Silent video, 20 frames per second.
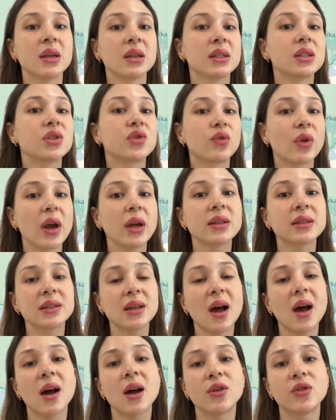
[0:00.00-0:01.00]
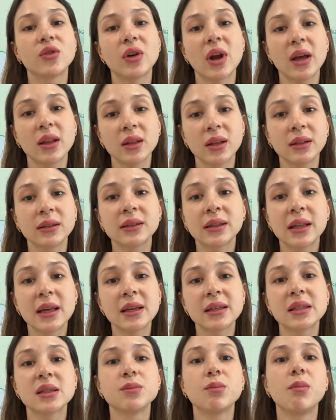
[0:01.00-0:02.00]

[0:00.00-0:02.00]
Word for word: Strikes are relentless,